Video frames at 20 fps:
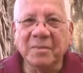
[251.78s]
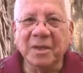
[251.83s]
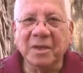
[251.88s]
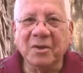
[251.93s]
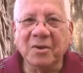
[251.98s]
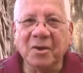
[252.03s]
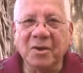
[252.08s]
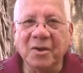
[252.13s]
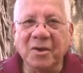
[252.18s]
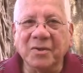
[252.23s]

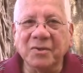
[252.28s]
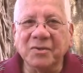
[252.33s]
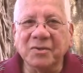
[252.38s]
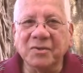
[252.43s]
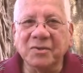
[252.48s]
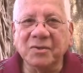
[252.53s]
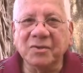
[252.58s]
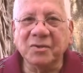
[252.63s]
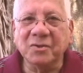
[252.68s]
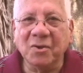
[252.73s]

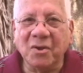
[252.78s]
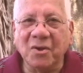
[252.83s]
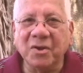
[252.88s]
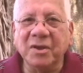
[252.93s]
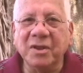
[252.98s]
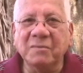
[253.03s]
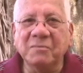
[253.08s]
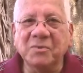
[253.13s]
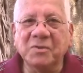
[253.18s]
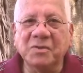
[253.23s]
because
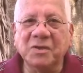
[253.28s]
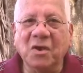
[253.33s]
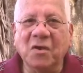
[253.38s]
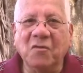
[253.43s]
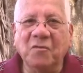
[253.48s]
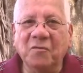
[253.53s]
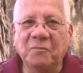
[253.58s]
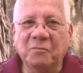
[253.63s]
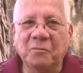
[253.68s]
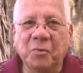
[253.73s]
God
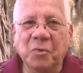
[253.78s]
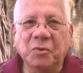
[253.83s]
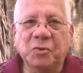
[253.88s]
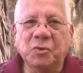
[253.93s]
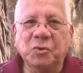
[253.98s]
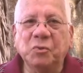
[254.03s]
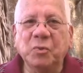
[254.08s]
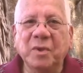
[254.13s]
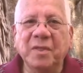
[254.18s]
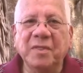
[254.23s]
Himself
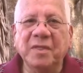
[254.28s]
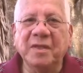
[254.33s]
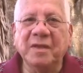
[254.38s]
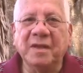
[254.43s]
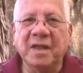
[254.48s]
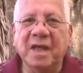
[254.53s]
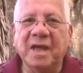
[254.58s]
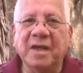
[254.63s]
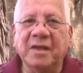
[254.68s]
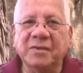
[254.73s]
puts
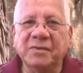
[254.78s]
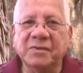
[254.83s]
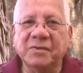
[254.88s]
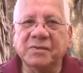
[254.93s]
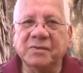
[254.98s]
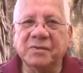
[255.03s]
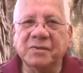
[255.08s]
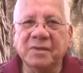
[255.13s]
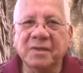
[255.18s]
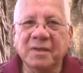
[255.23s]
within
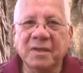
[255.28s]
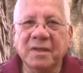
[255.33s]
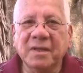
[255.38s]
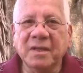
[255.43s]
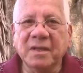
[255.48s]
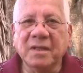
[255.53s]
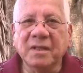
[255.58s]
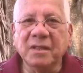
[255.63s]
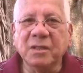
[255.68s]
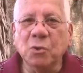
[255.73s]
us
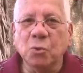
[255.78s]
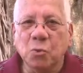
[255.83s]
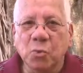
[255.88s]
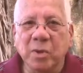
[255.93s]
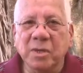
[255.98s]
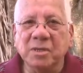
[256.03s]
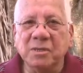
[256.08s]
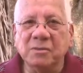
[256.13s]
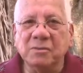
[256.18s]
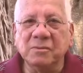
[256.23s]
the
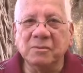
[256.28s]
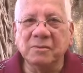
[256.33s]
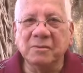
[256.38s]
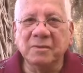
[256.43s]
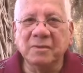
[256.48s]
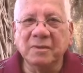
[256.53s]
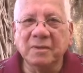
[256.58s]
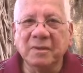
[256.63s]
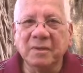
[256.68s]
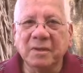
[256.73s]
will
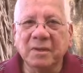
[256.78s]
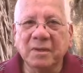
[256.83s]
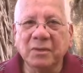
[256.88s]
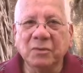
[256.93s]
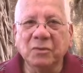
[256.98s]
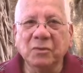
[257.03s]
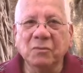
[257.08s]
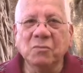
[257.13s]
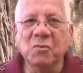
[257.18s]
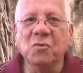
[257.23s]

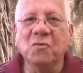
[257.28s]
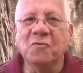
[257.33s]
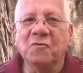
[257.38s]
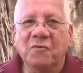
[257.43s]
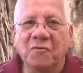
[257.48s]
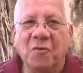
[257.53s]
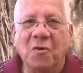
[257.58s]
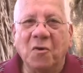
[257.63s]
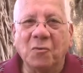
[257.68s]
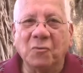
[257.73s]
to
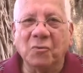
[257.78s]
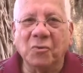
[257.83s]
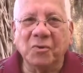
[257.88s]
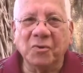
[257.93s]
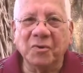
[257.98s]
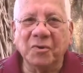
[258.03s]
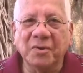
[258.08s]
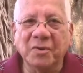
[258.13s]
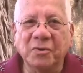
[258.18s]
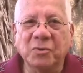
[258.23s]
move
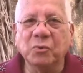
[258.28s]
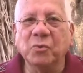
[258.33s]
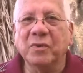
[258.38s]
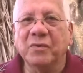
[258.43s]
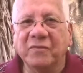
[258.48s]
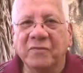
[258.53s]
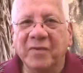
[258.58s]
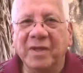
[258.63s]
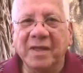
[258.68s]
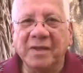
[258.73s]
forward, to
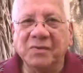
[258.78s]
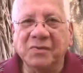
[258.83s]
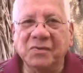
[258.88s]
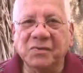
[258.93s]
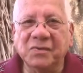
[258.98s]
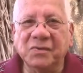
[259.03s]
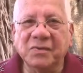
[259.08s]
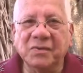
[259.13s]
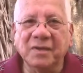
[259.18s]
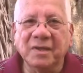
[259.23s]

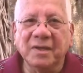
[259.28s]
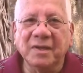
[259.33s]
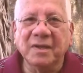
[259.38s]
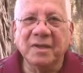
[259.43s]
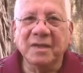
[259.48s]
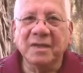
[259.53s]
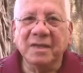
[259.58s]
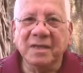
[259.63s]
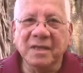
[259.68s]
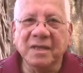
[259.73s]
advance,
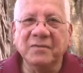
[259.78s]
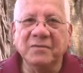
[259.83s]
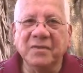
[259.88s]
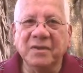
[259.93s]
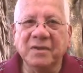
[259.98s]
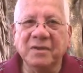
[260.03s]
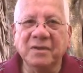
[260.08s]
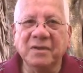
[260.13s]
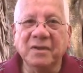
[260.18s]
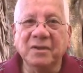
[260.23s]

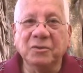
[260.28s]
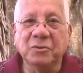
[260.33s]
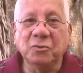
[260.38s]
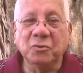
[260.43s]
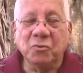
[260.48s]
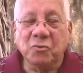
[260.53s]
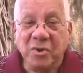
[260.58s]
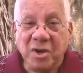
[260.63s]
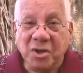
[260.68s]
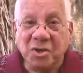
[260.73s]
even
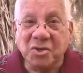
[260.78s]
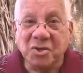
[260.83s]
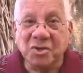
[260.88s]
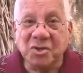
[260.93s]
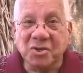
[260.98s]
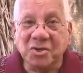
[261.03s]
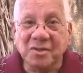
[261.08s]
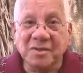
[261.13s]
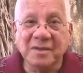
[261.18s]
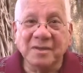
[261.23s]
to
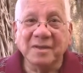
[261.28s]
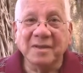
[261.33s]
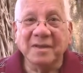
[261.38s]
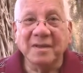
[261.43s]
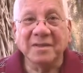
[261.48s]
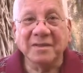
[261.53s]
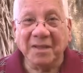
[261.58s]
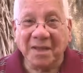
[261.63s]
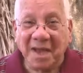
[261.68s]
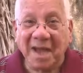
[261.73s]
reach
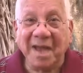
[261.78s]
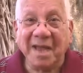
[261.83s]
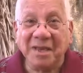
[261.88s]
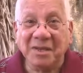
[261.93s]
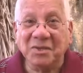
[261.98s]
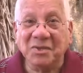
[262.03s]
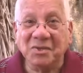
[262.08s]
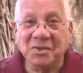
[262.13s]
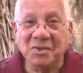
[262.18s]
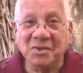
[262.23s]
the
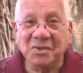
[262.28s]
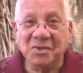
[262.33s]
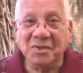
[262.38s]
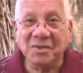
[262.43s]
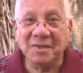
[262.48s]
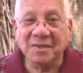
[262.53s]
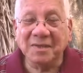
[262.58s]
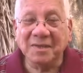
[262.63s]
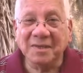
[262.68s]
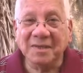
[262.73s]
heights.
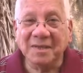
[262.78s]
